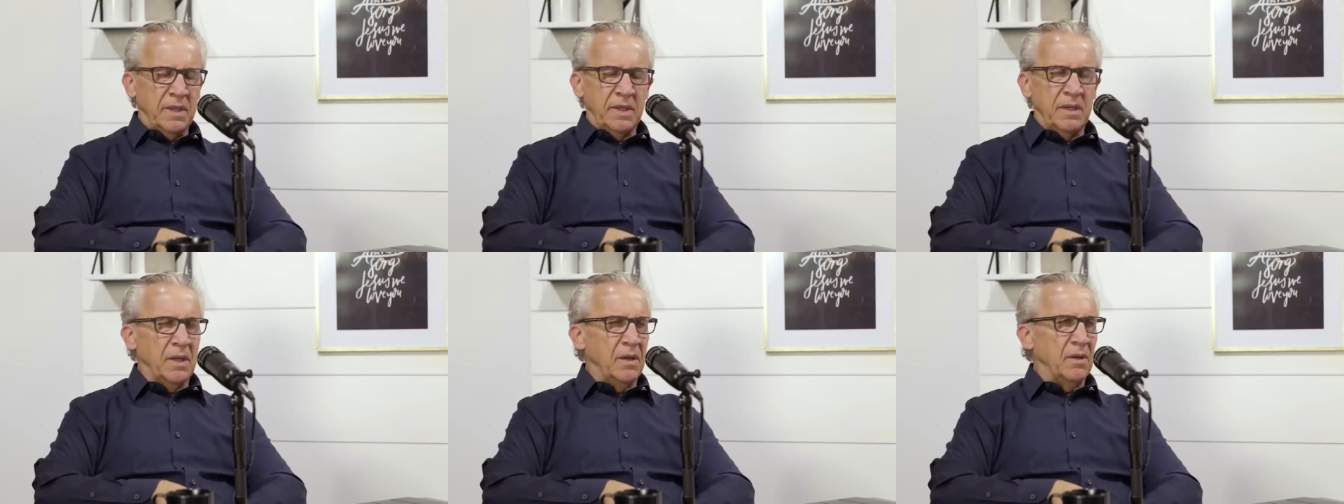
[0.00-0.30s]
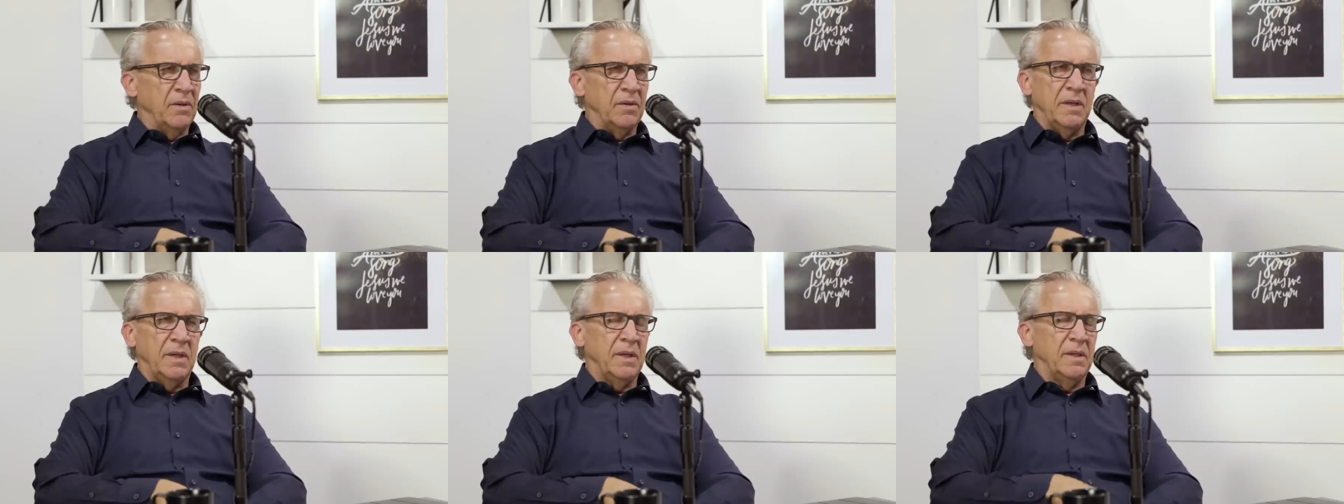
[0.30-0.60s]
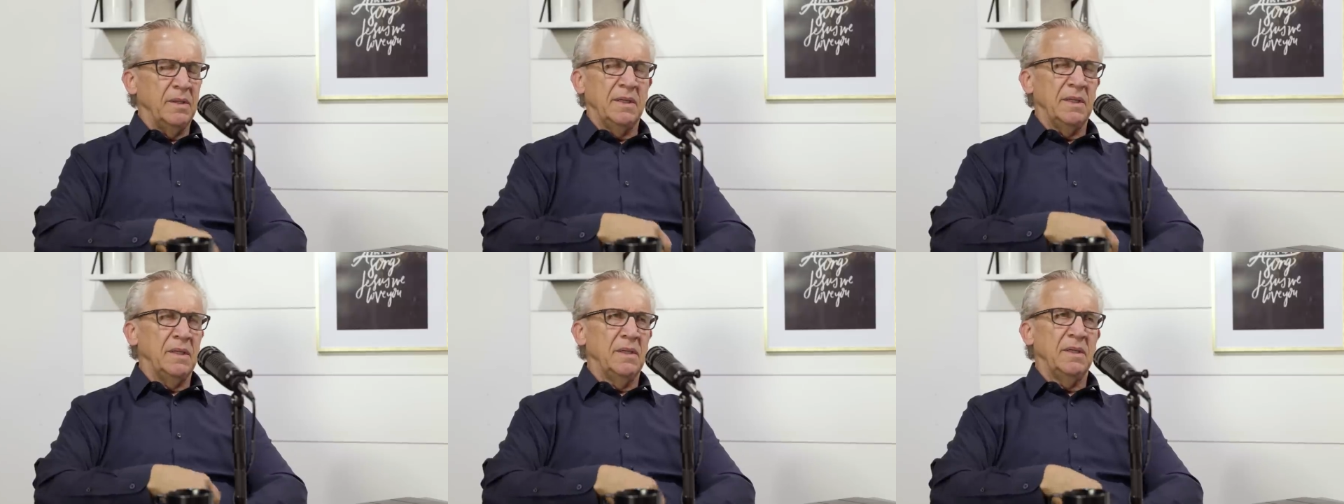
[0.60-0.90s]
Yeah. No. It,
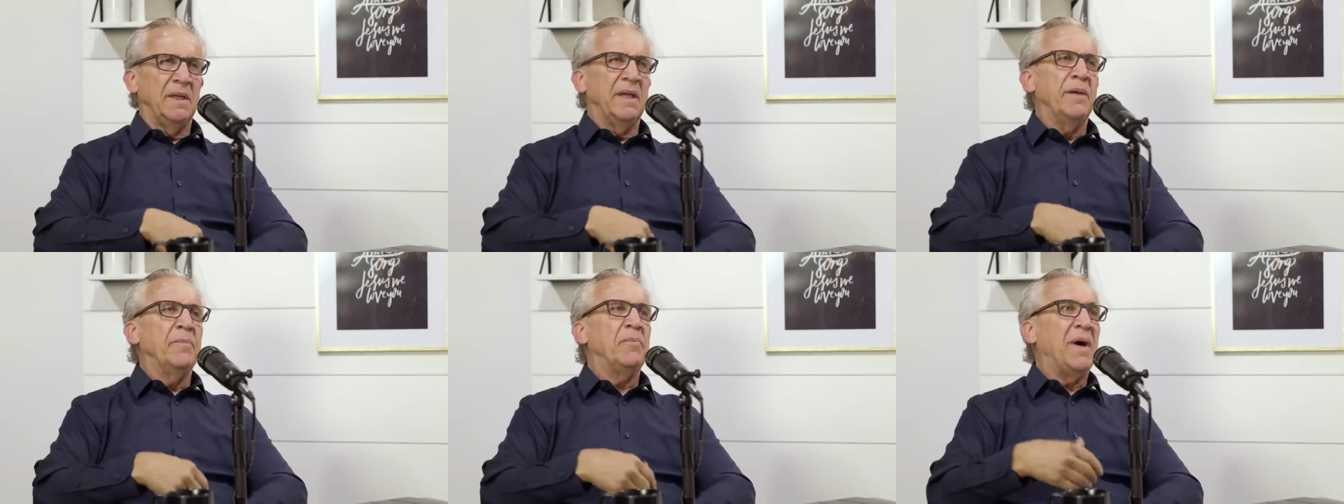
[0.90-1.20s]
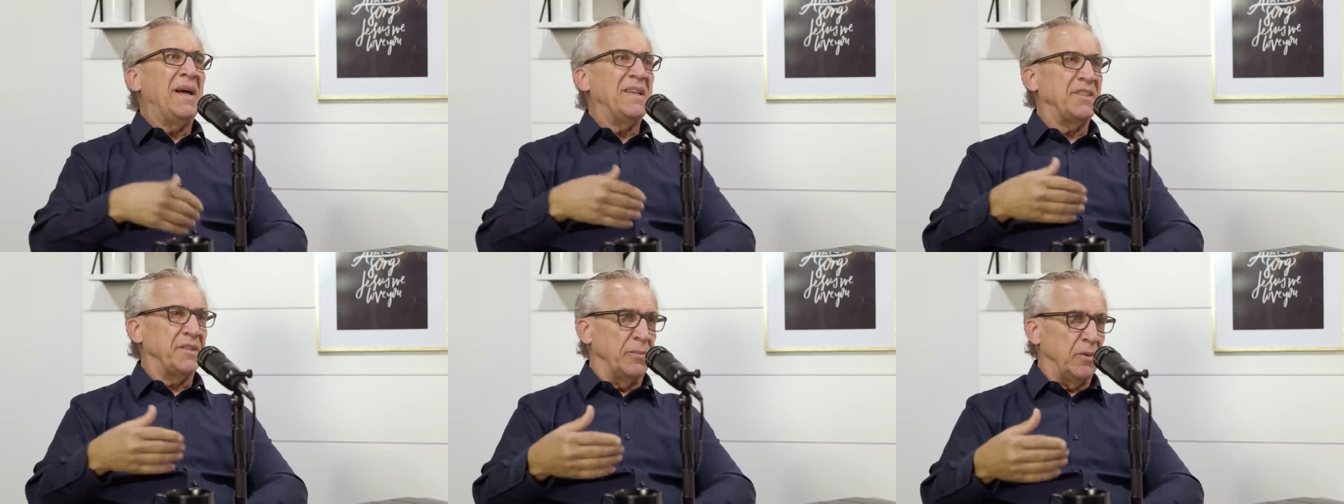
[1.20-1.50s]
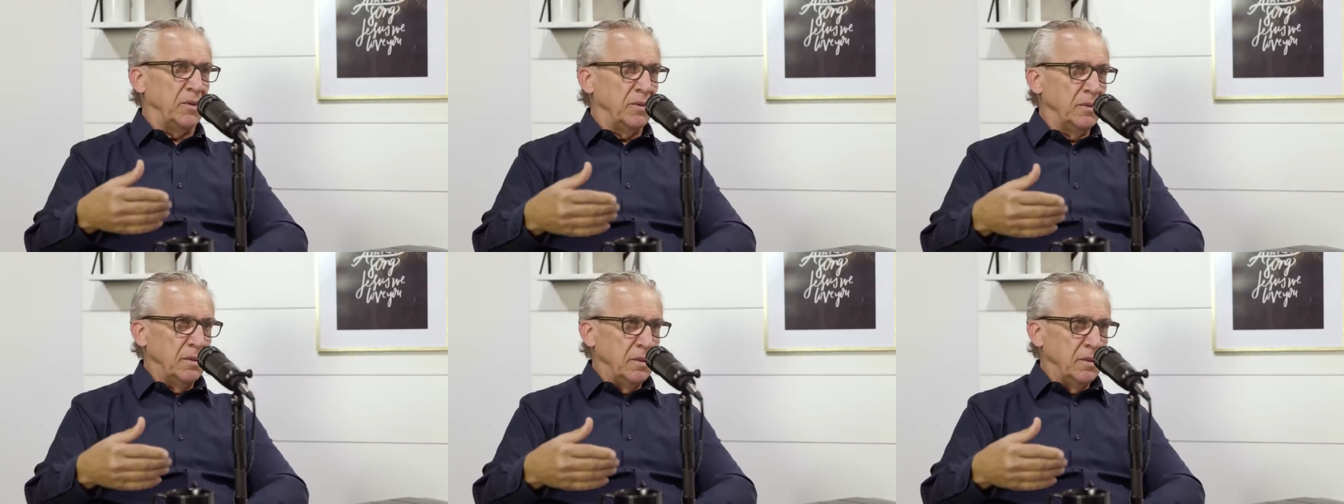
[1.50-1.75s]
impossible.